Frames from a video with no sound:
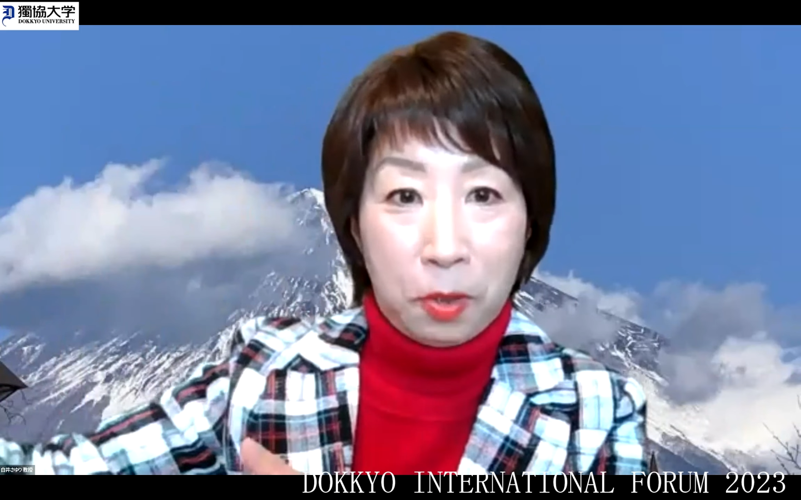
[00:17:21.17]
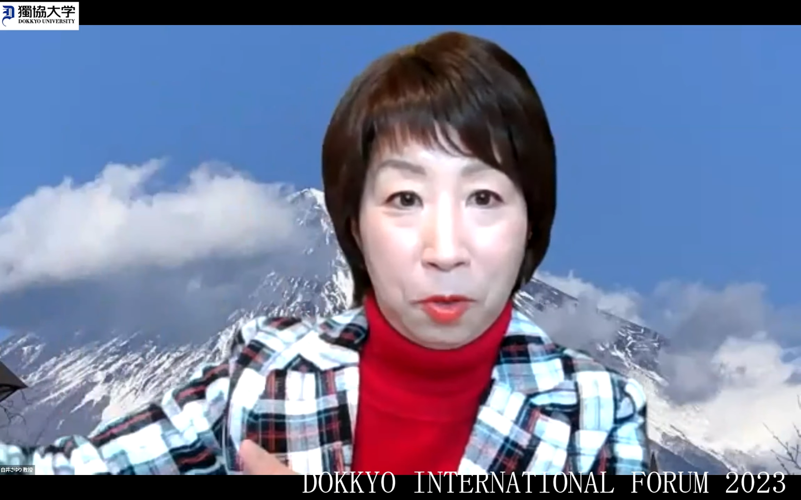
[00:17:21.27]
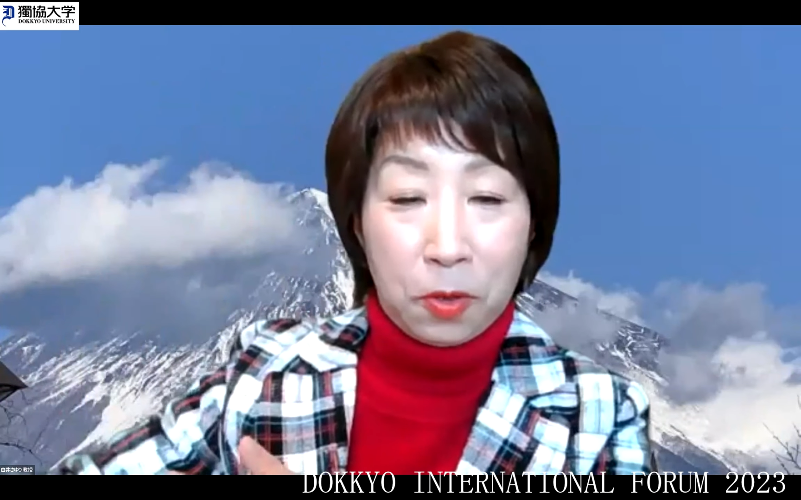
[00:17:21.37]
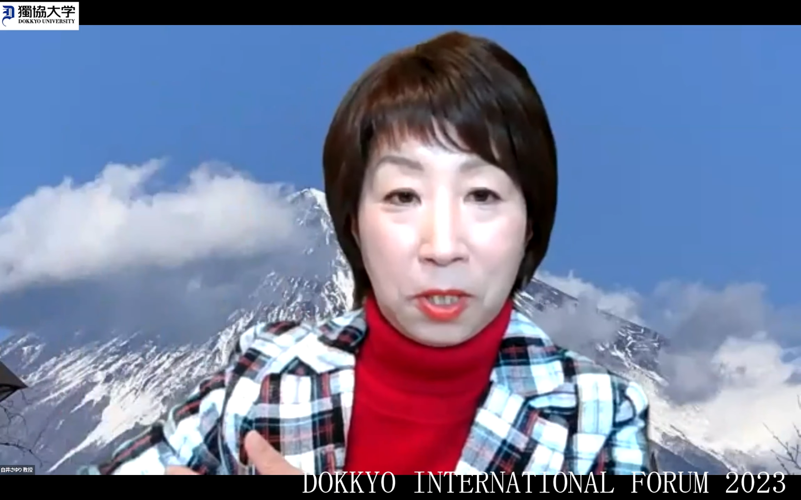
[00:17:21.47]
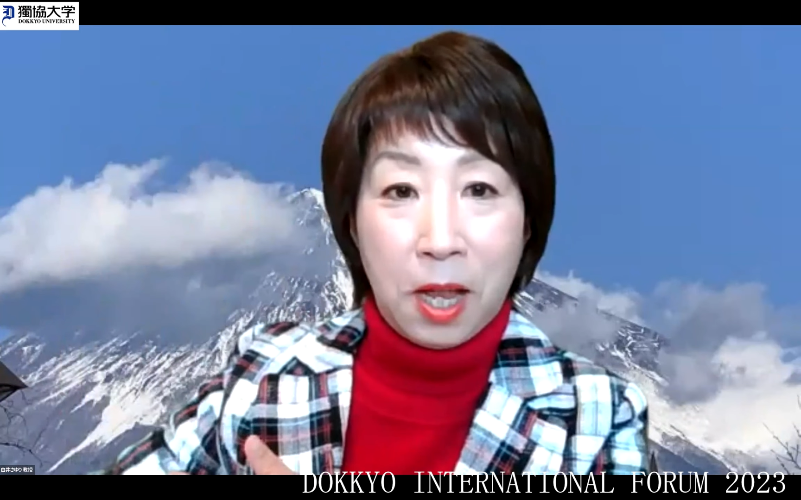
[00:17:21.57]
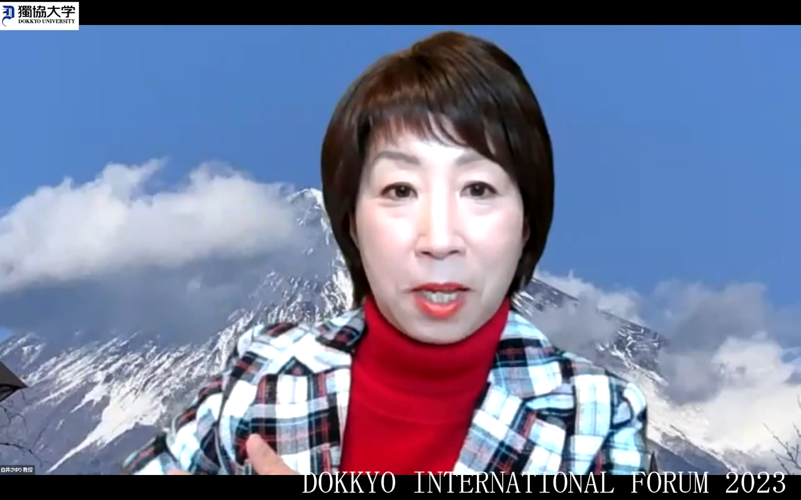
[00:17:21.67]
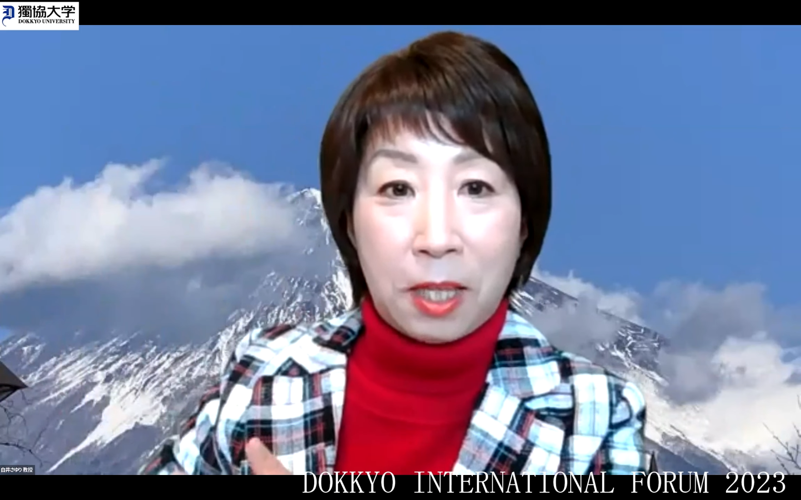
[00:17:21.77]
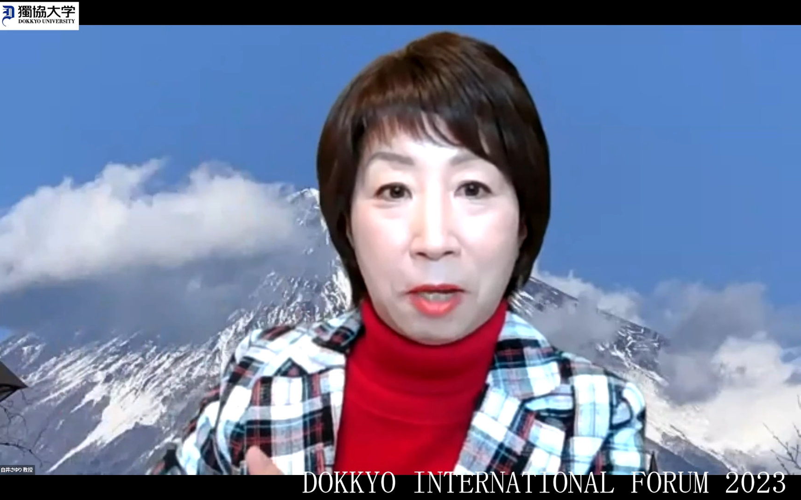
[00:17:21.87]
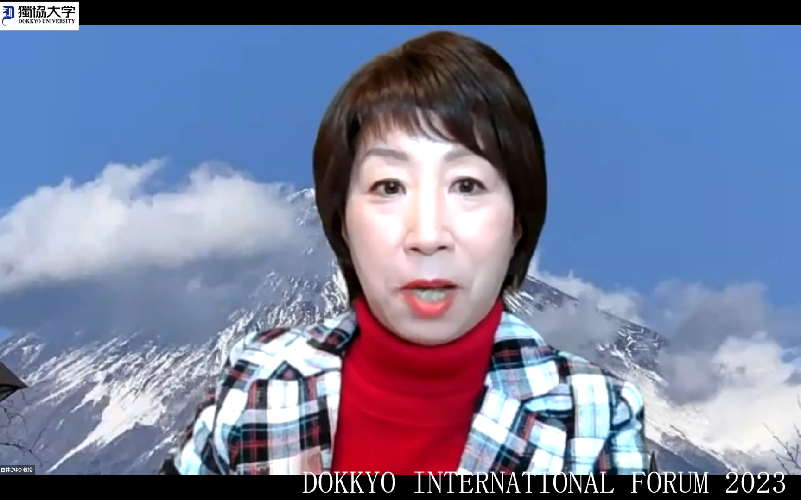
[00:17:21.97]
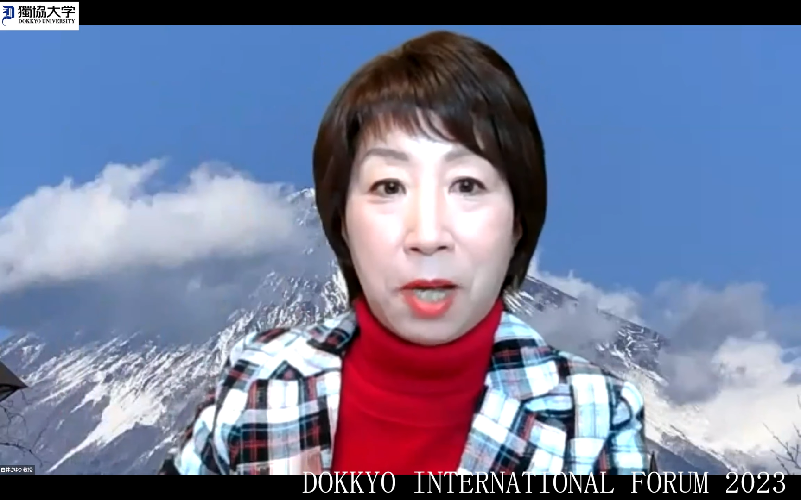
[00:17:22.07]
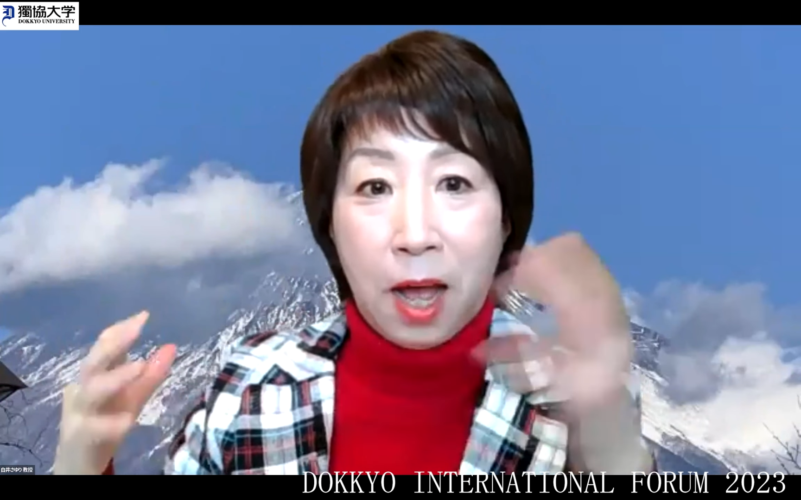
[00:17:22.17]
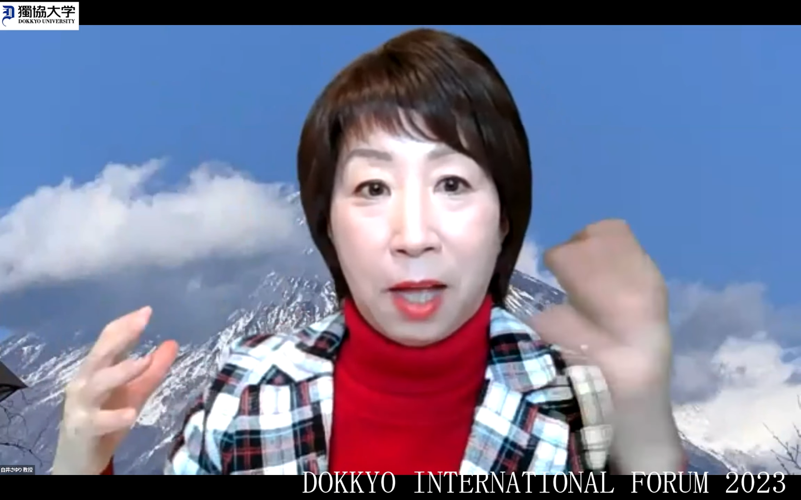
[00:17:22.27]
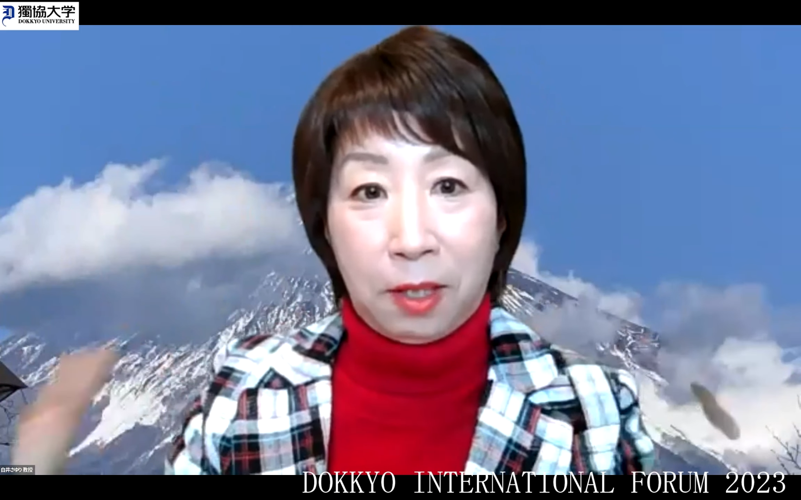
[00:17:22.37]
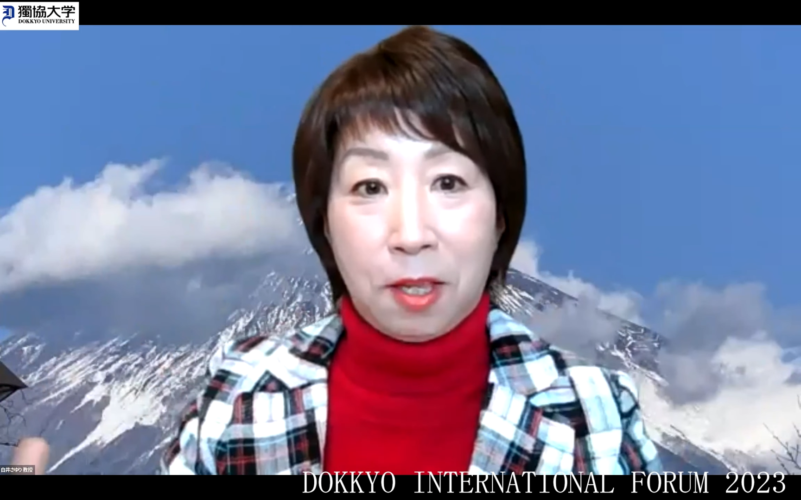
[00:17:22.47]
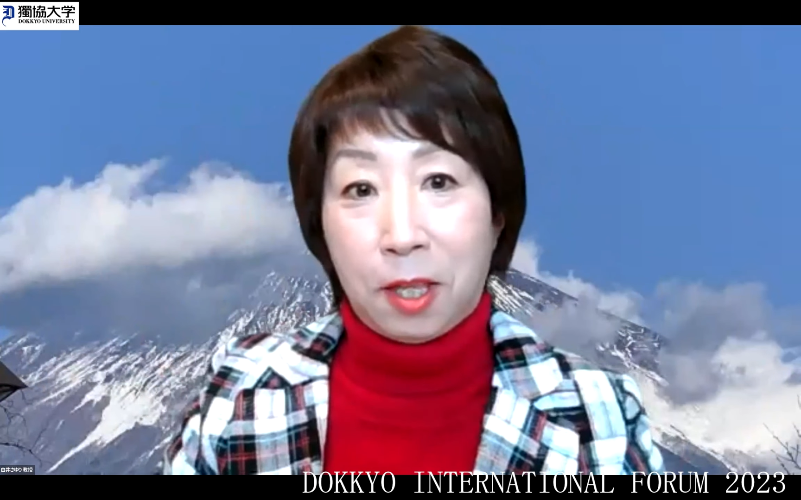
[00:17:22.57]
linked to information
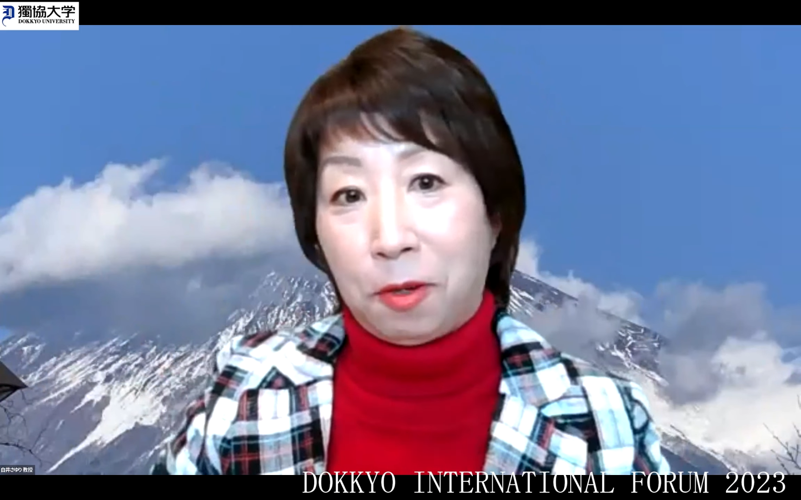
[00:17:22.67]
disclosure,